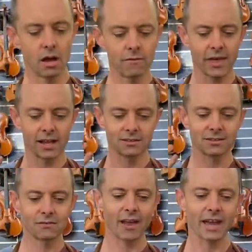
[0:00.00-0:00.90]
of that sort
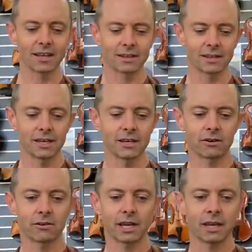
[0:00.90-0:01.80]
of like
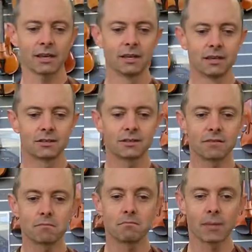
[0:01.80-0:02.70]
gleegery, sort of
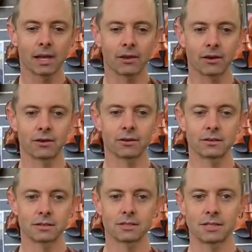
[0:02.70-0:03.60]
mellow
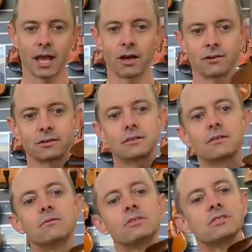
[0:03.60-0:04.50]
sound,
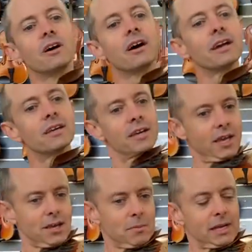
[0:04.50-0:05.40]
which I
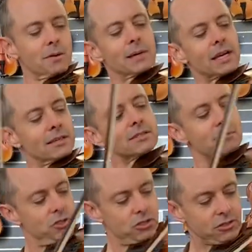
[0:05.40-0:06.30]
had become
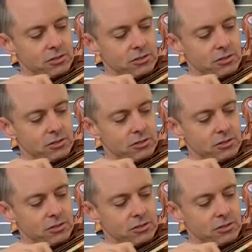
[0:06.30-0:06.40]
accustomed to.